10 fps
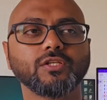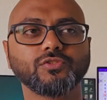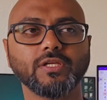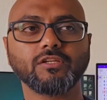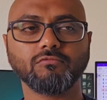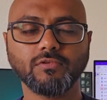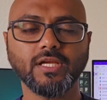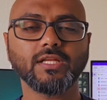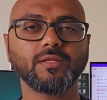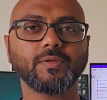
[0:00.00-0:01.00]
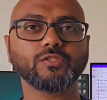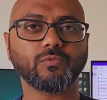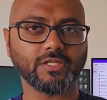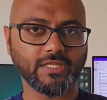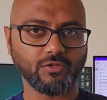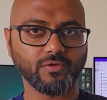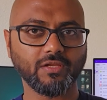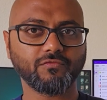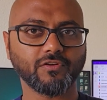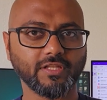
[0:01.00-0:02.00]
So it really depends what they're
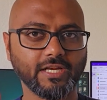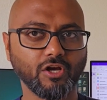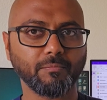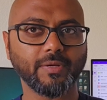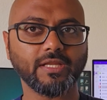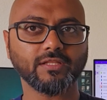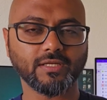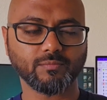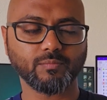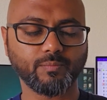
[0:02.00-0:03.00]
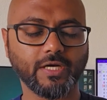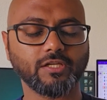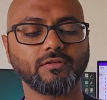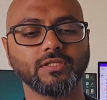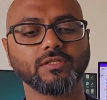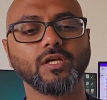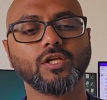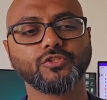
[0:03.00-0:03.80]
looking for, that company, that particular.